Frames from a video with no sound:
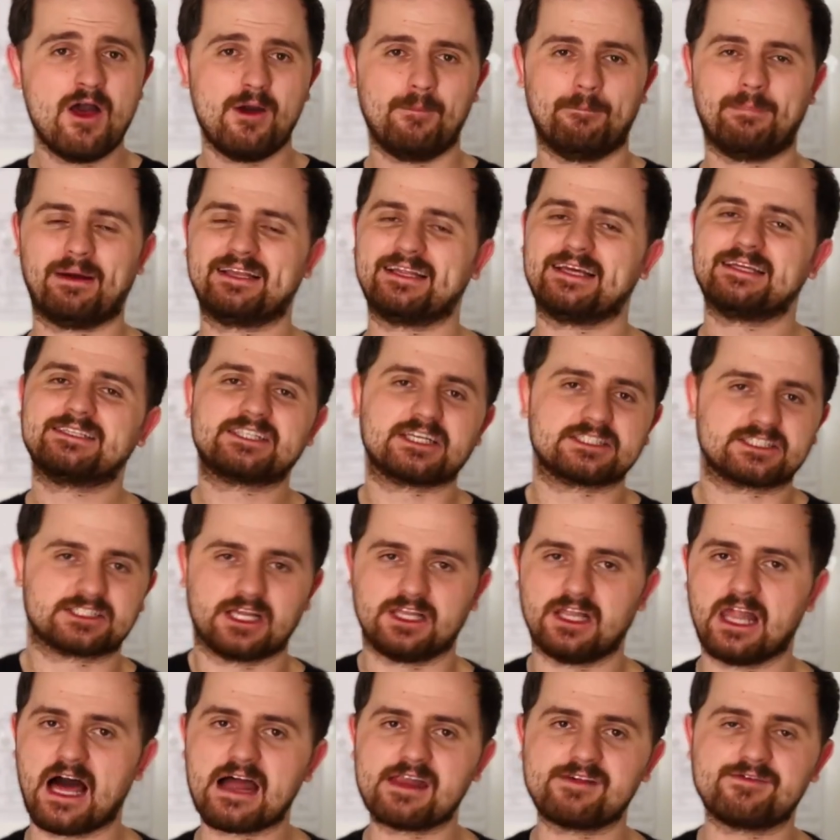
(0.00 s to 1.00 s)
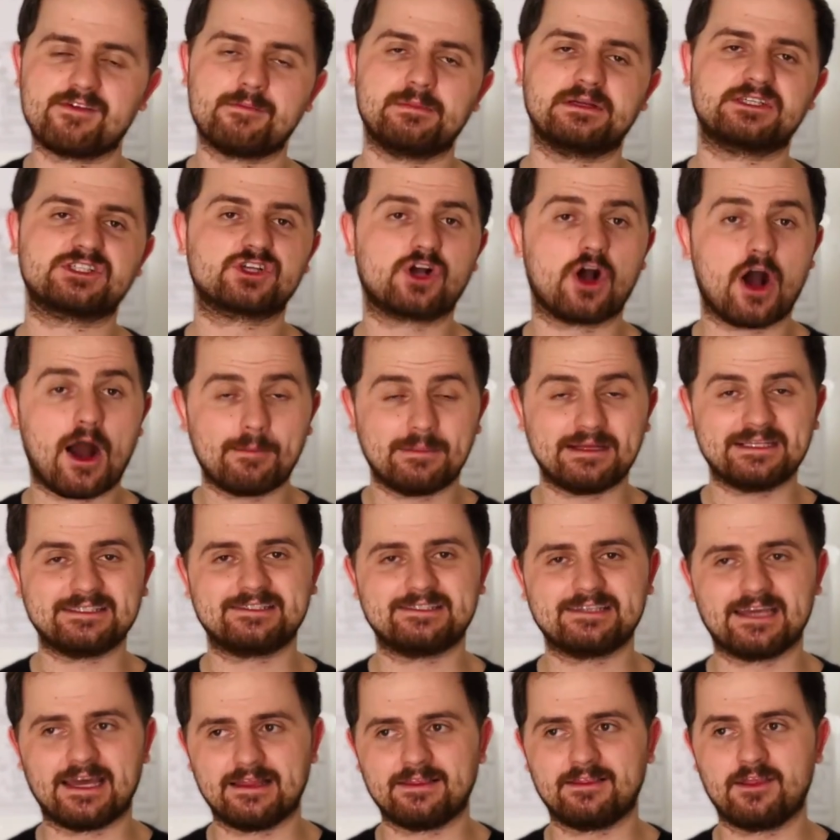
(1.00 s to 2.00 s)
But it's just a lot of them is common
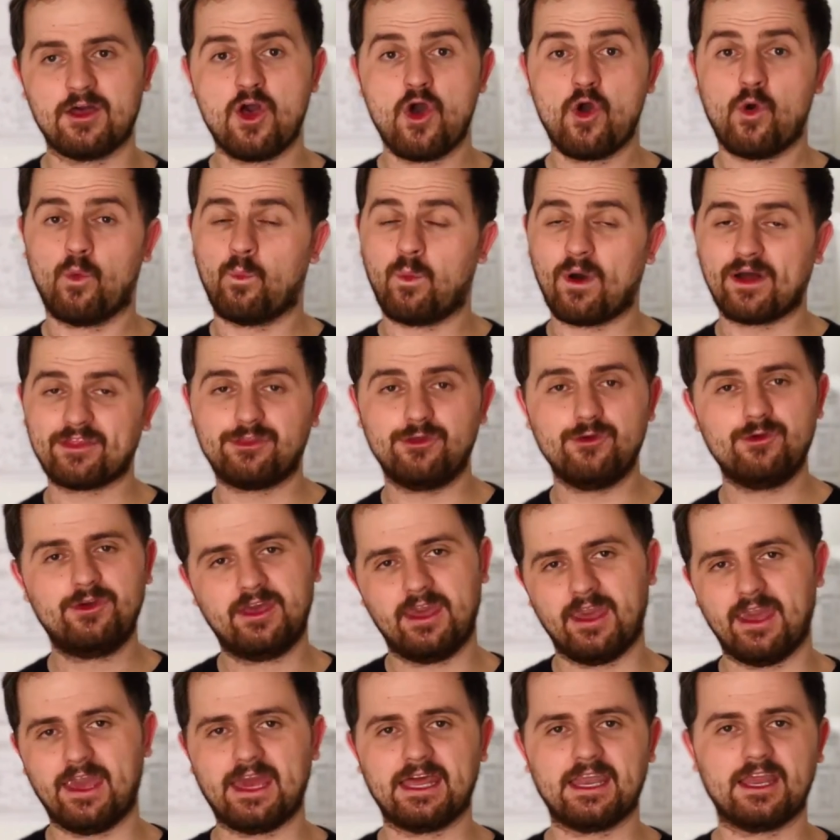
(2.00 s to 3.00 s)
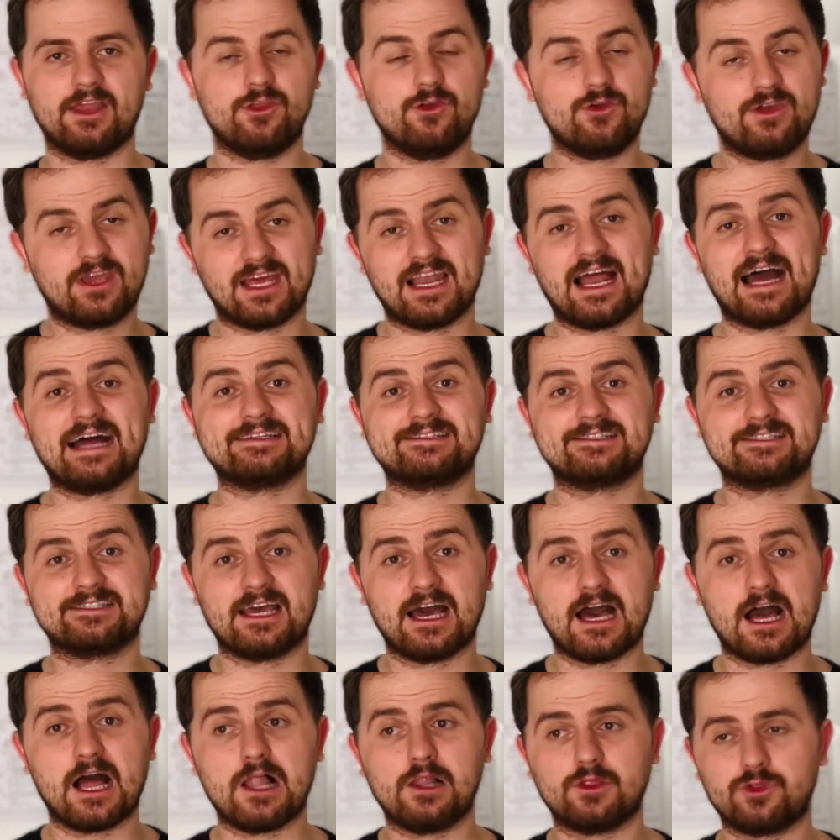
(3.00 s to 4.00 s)
sense. What you can and you cannot
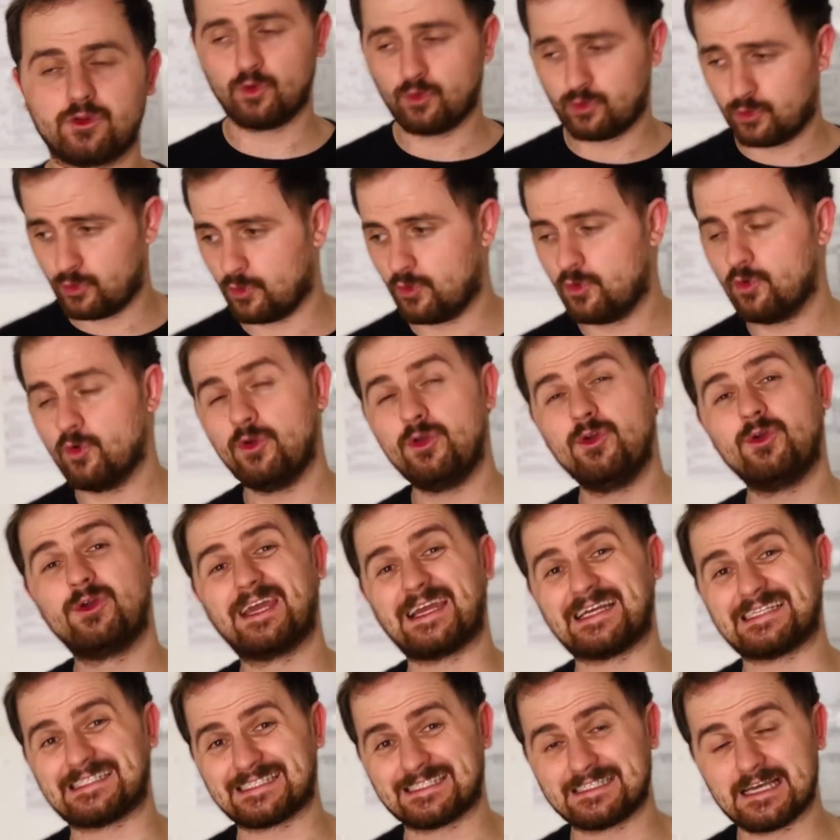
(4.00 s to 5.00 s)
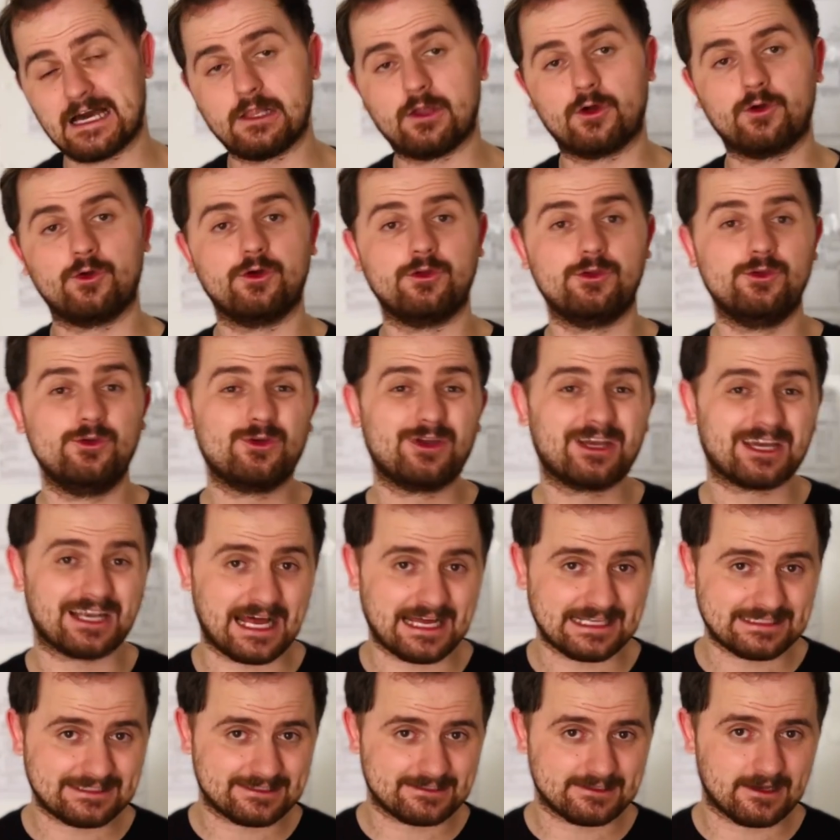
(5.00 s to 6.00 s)
sell, to who you can sell or who you
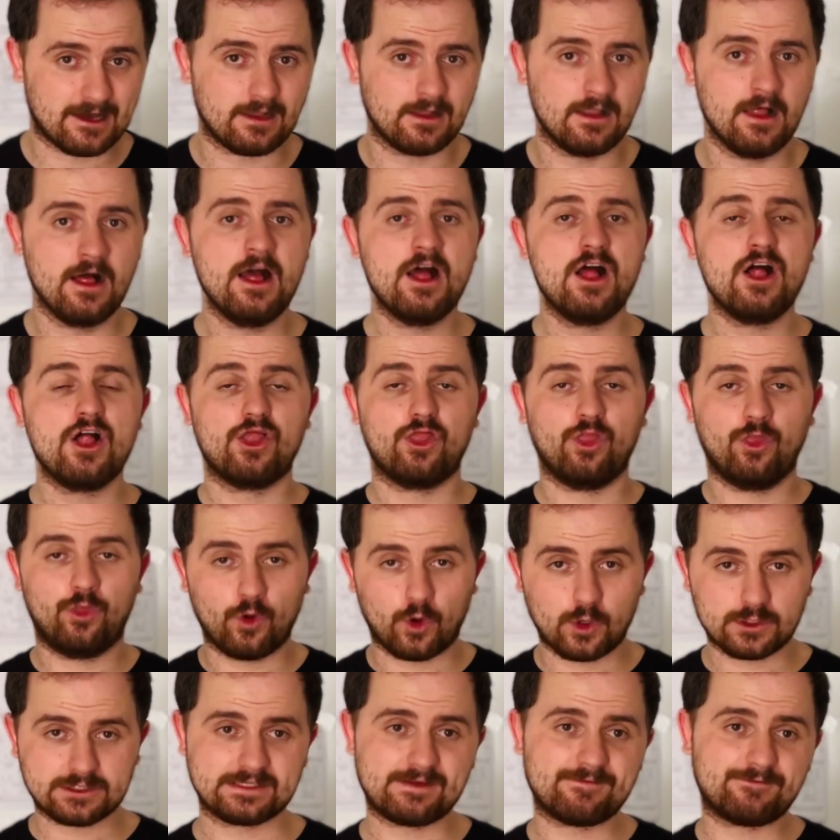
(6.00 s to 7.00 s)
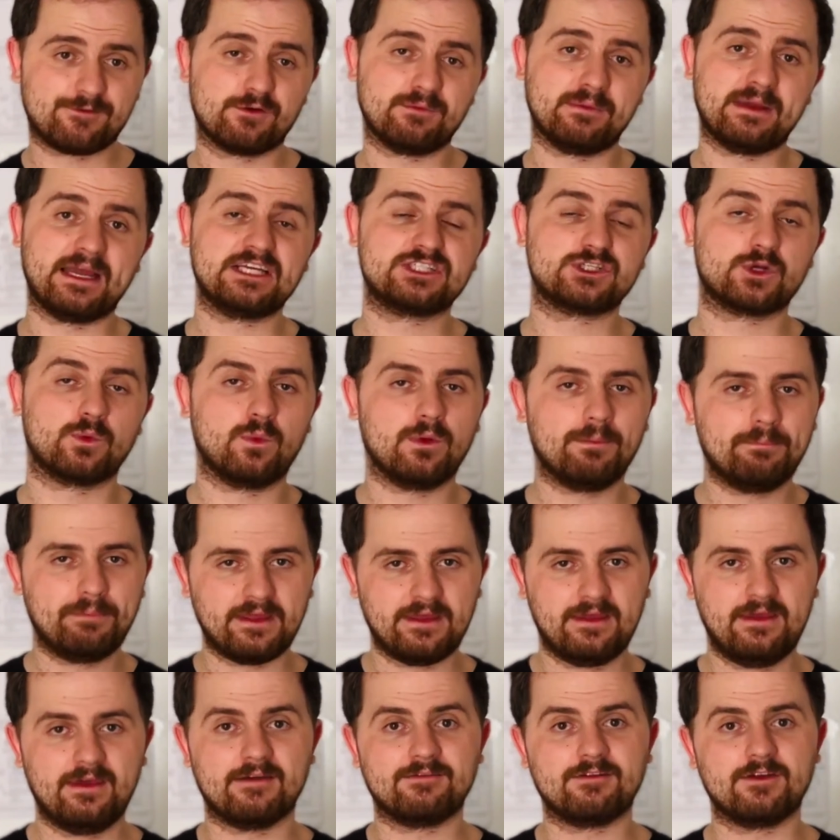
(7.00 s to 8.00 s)
cannot sell. Those information will be
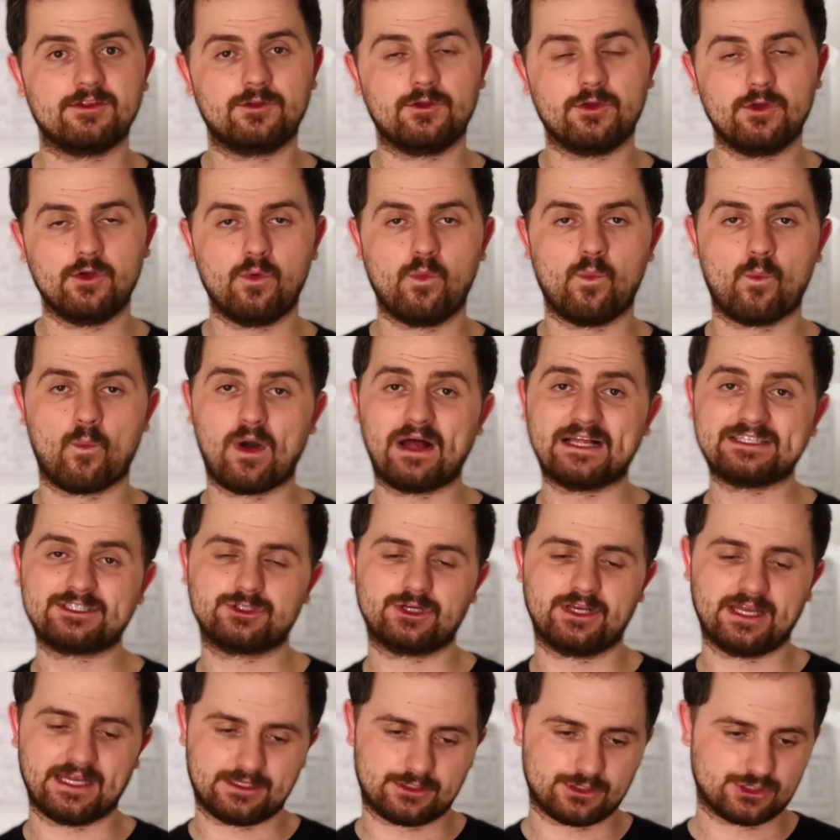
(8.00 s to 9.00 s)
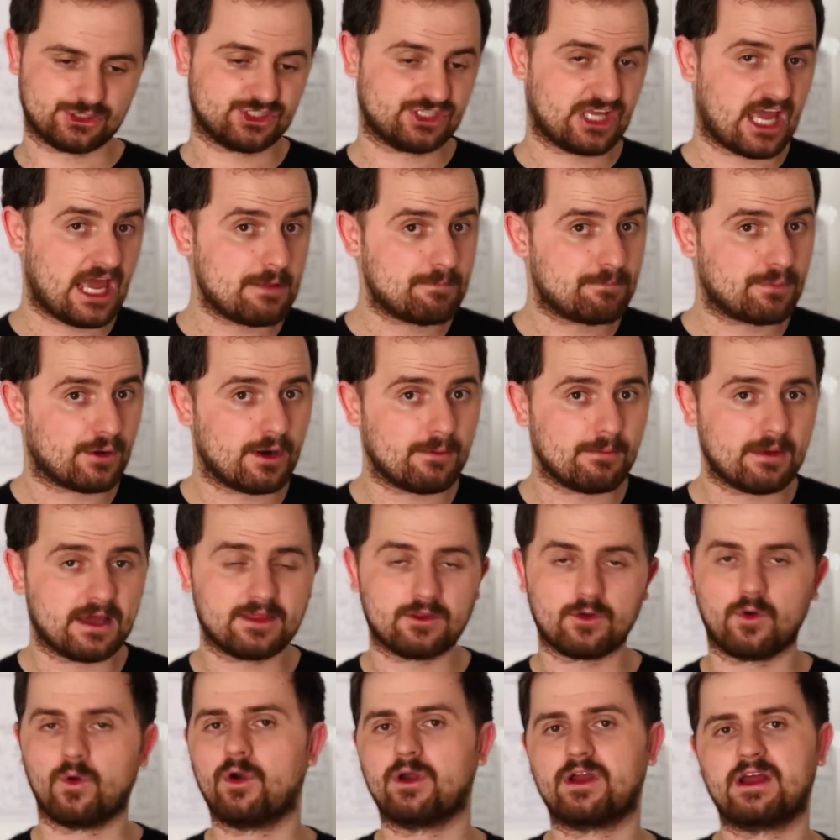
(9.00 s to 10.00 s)
given to you once you get your state
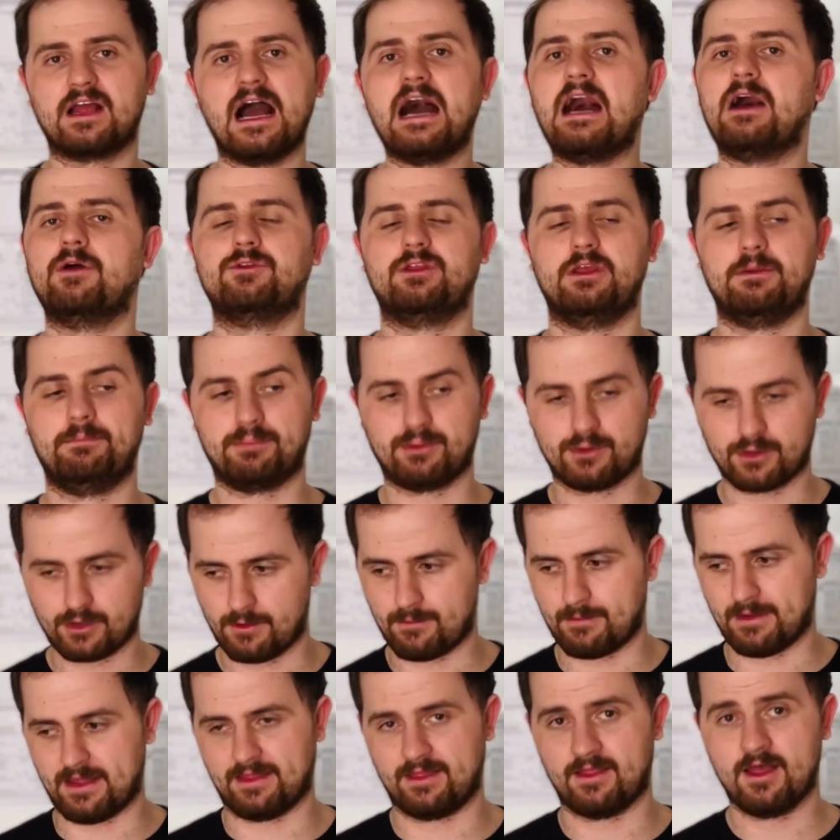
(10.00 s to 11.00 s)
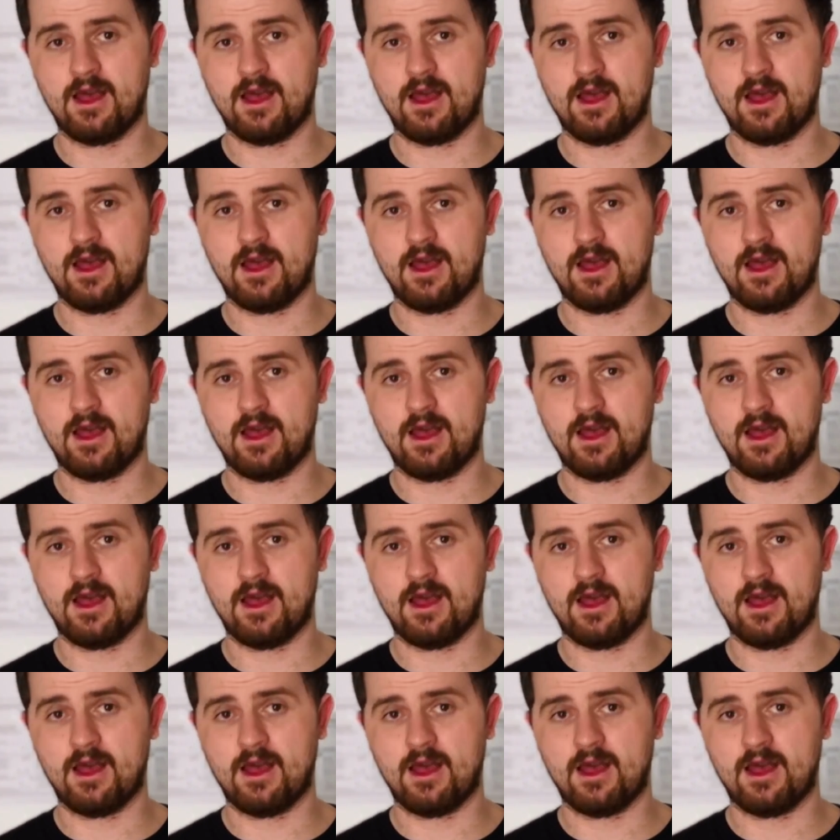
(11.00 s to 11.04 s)
permit or county permit.